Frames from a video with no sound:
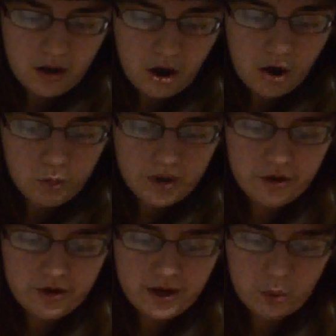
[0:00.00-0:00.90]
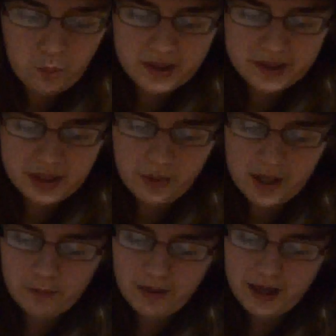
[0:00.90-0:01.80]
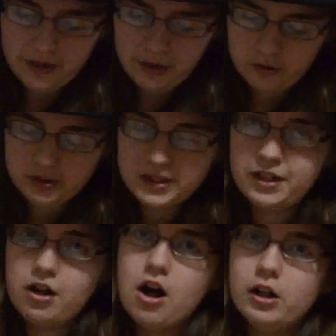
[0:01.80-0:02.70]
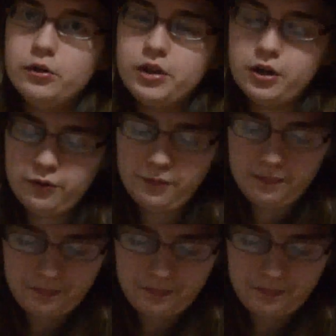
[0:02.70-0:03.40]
"All withered and wasted away," replied the ghost in a hollow tone.